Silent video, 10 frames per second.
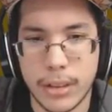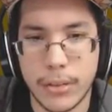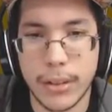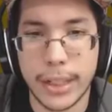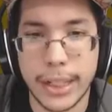
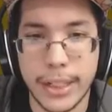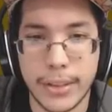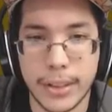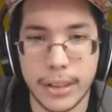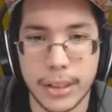Found
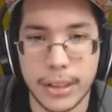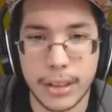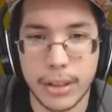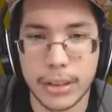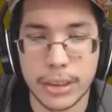Ether.
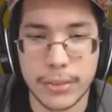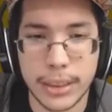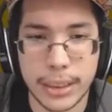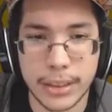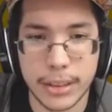Oh, this is for an
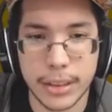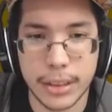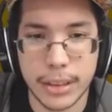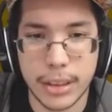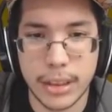Ether.
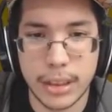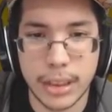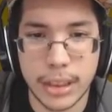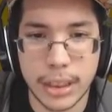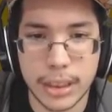
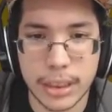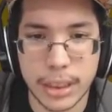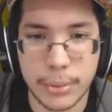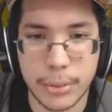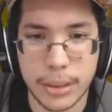That's kind
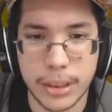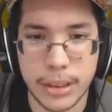of booty.